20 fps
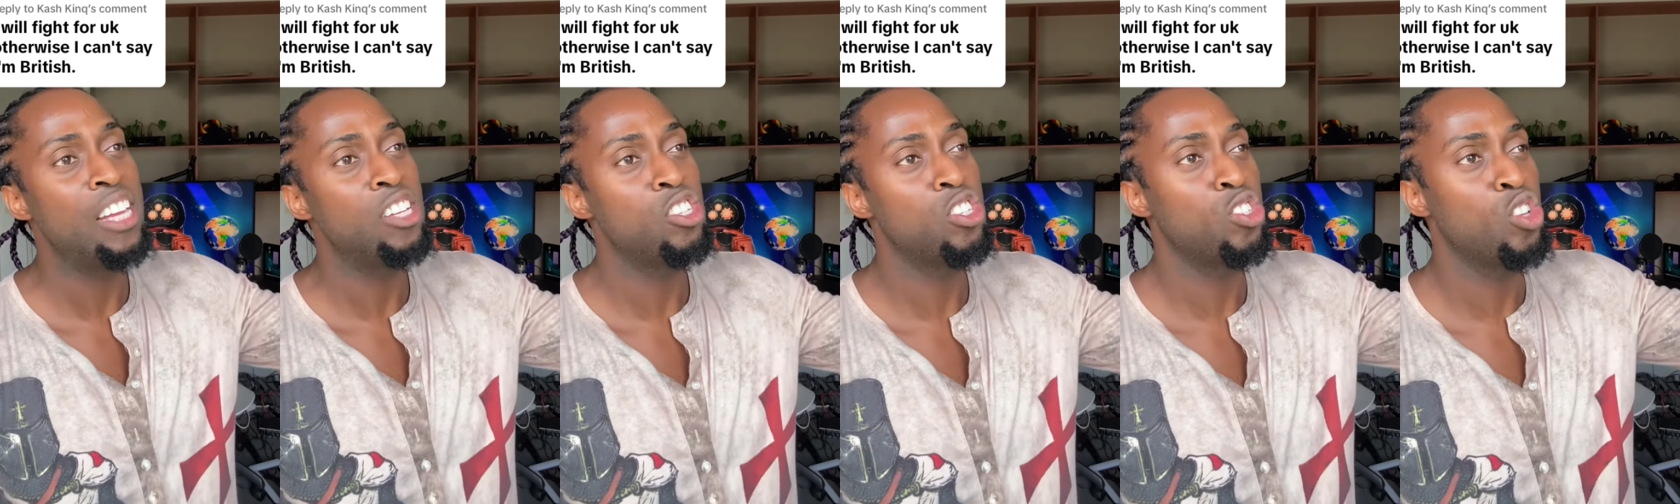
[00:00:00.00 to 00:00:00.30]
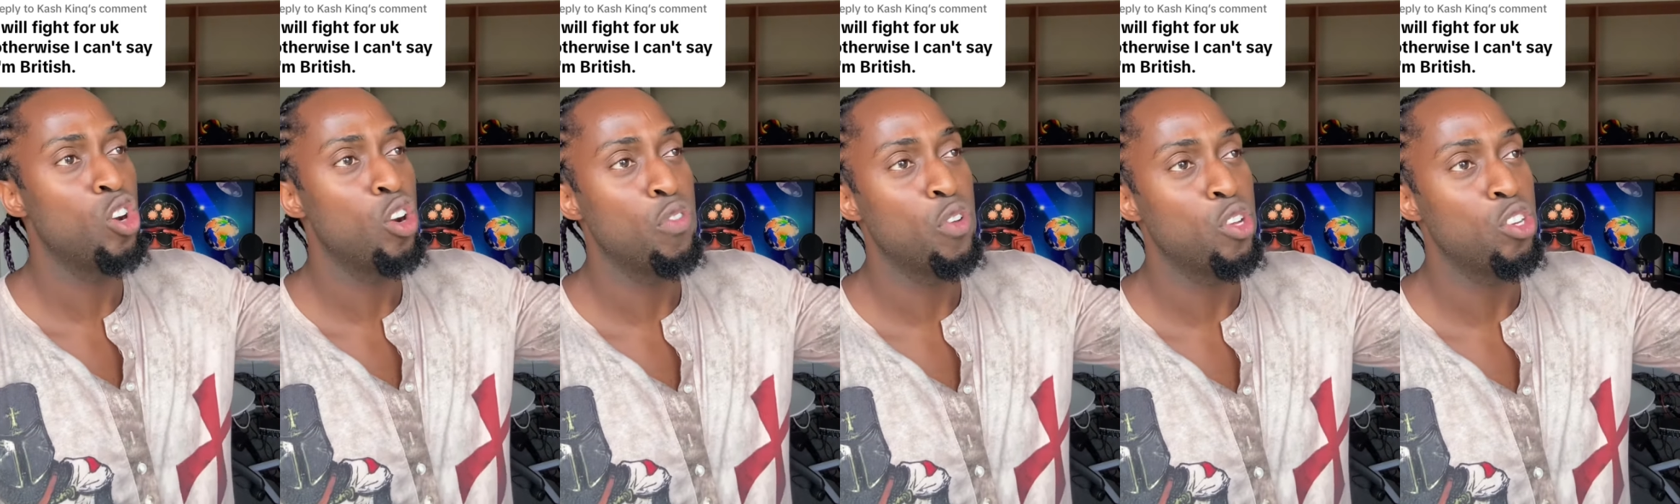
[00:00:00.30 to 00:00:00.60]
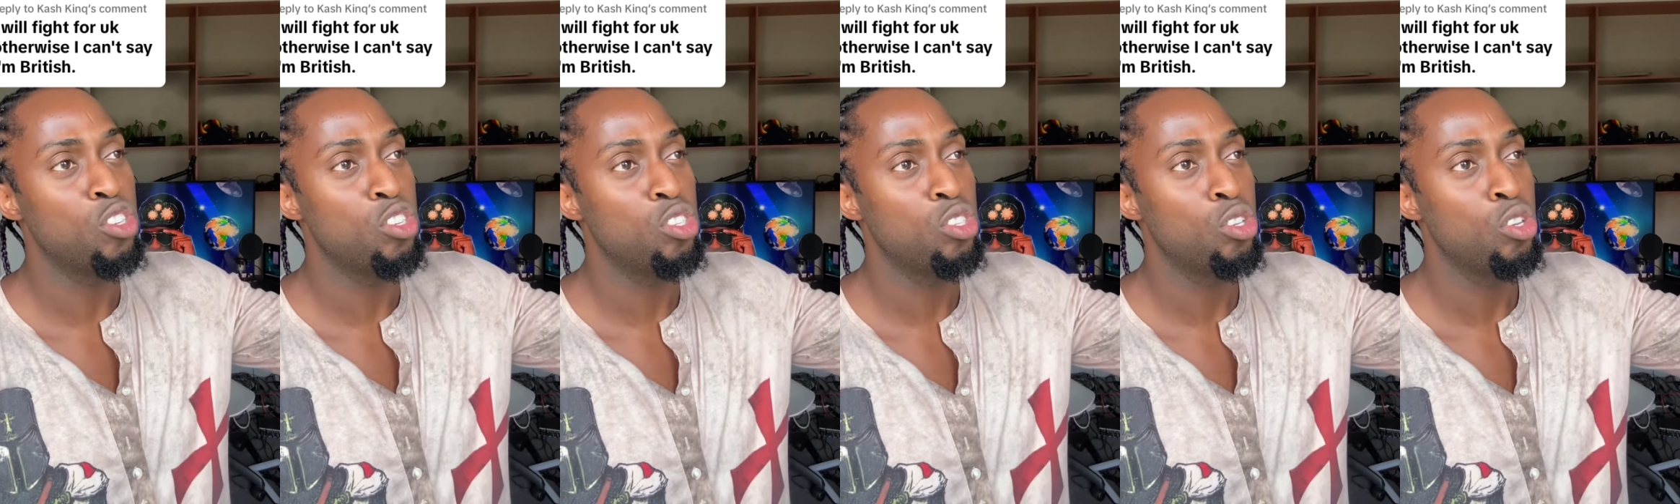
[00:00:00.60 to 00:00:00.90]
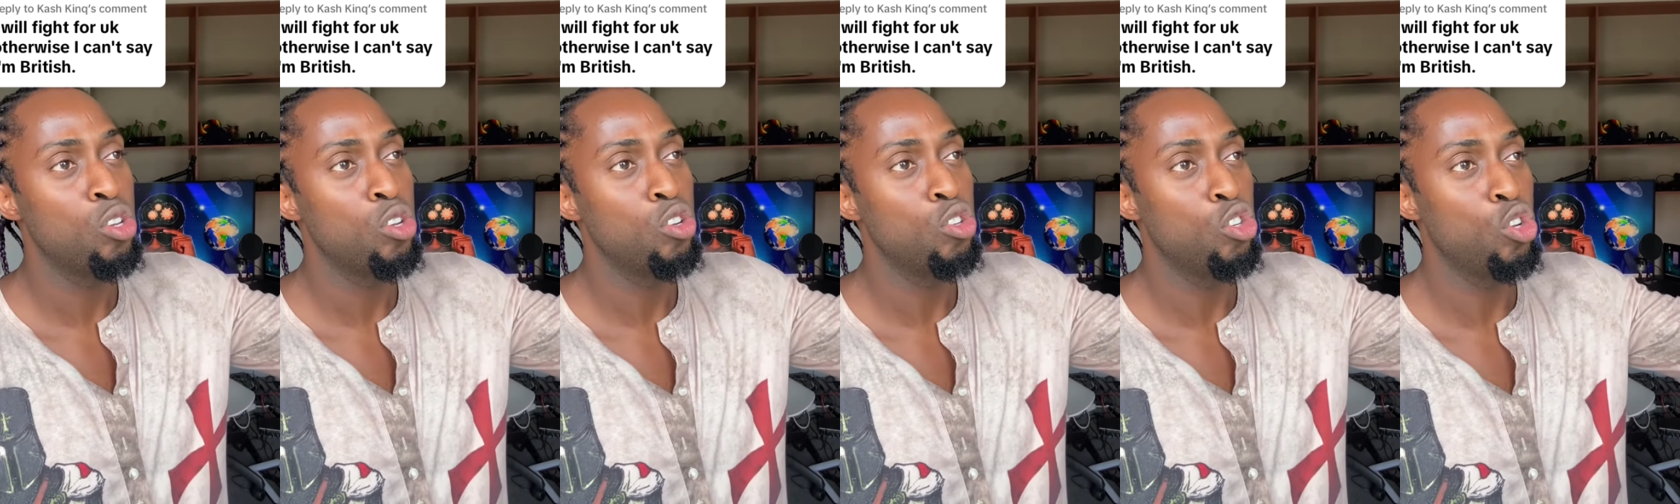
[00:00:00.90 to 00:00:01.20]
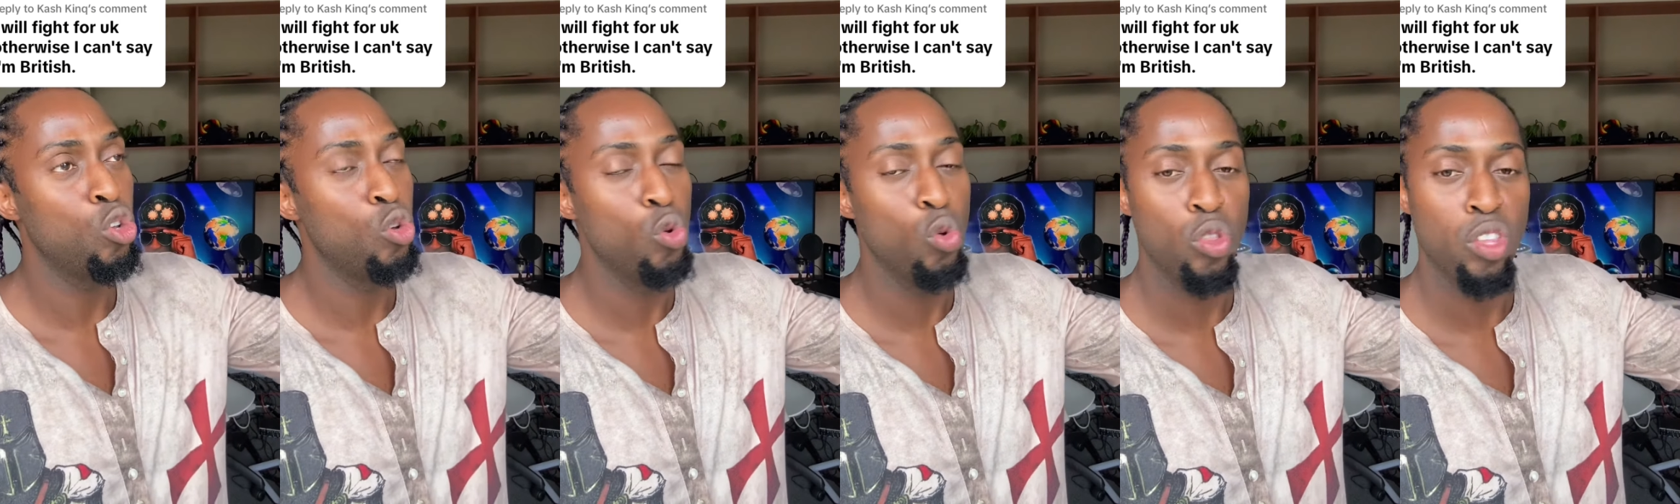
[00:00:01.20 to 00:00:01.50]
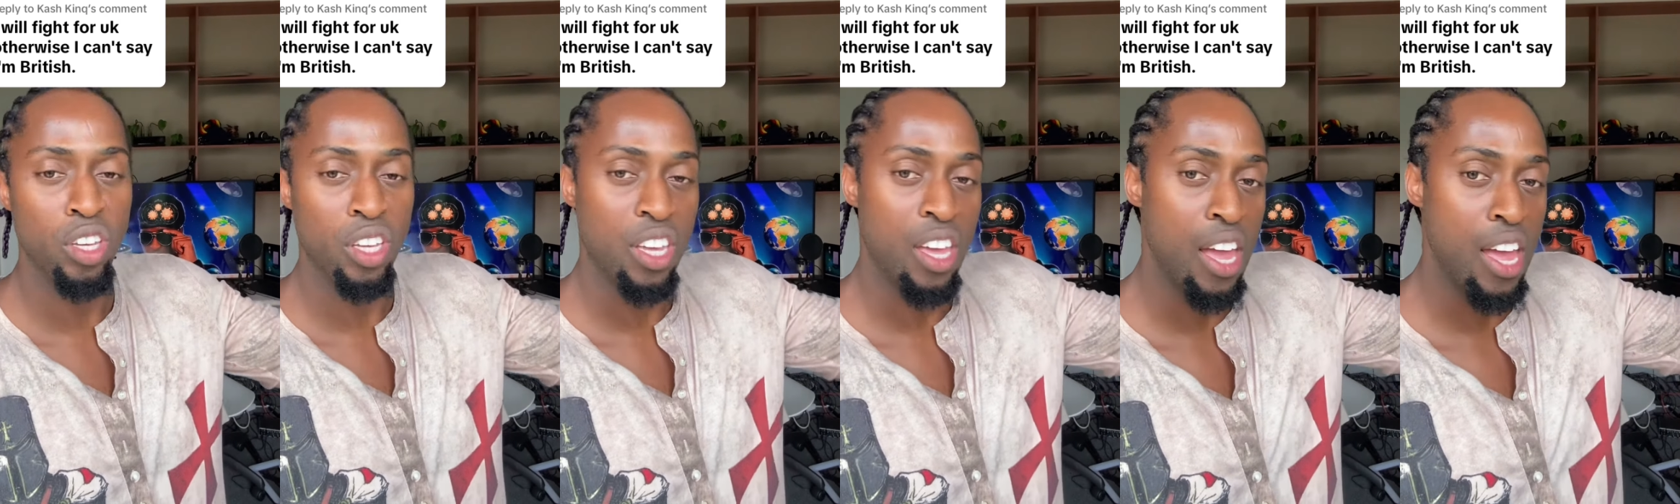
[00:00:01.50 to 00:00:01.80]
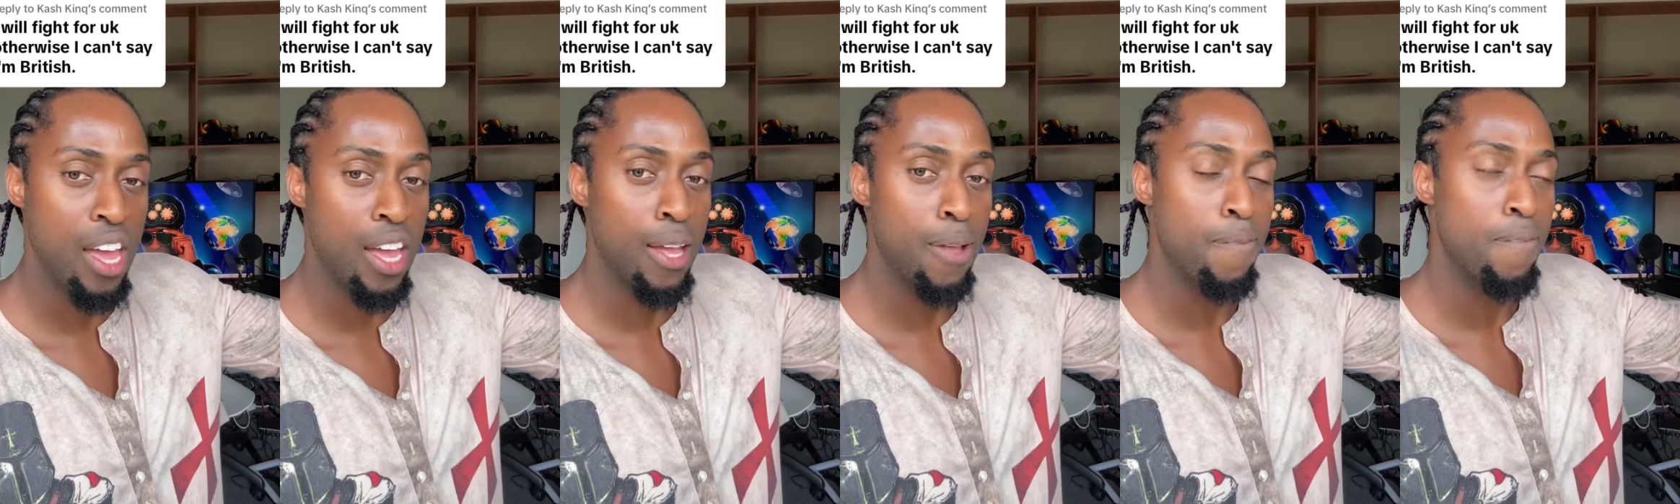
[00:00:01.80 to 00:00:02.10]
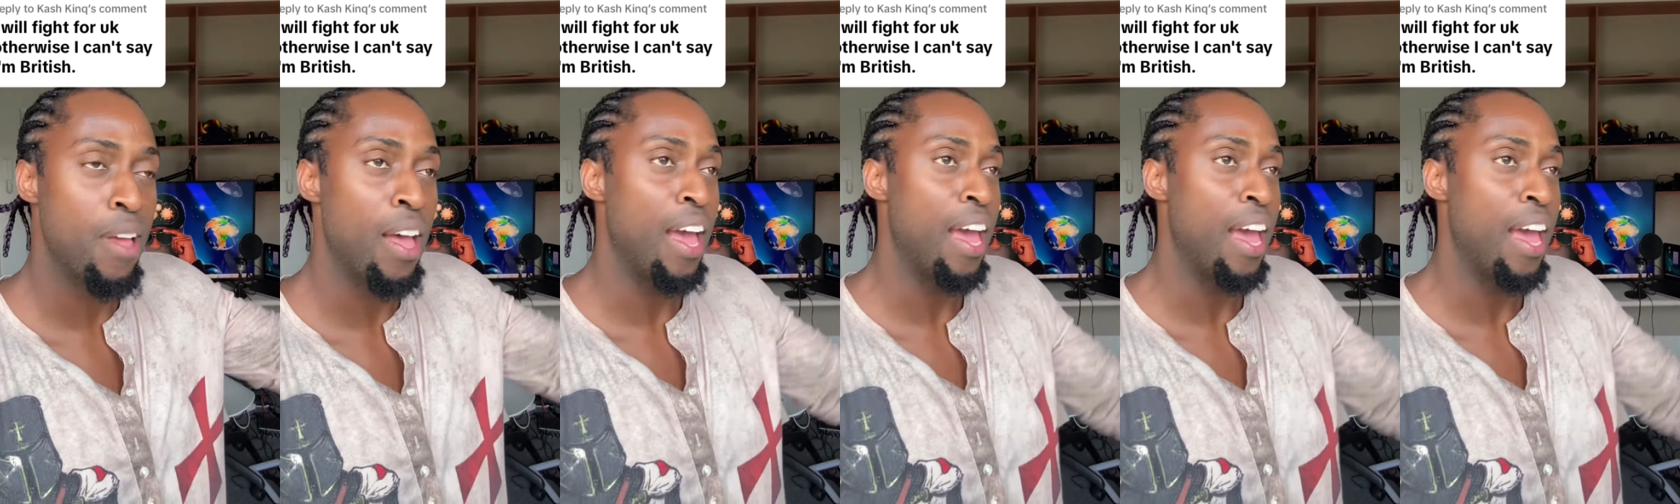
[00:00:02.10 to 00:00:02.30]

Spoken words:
service to the King